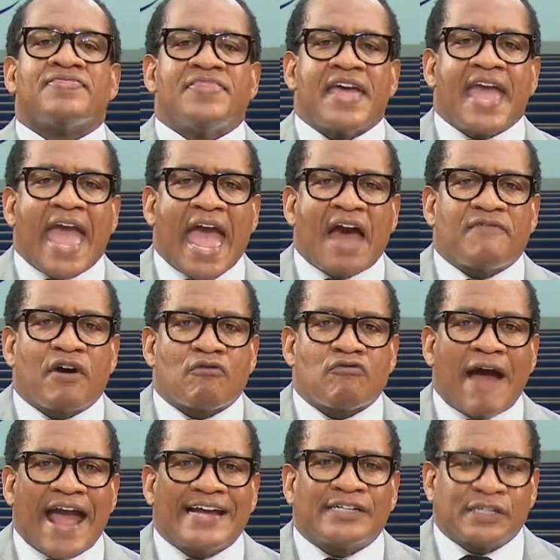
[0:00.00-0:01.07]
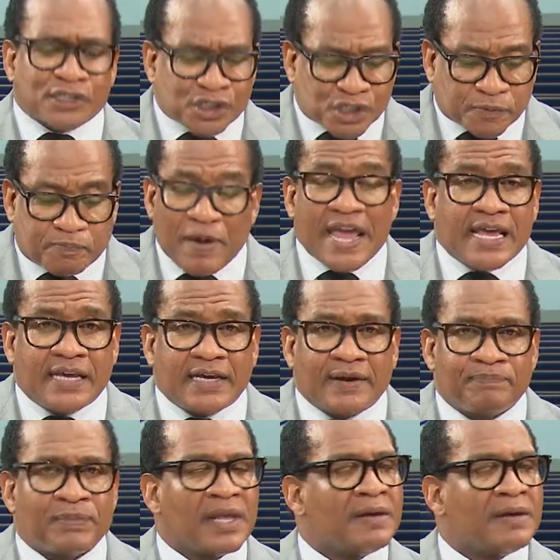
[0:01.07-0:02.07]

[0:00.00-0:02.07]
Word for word: they have a right to speak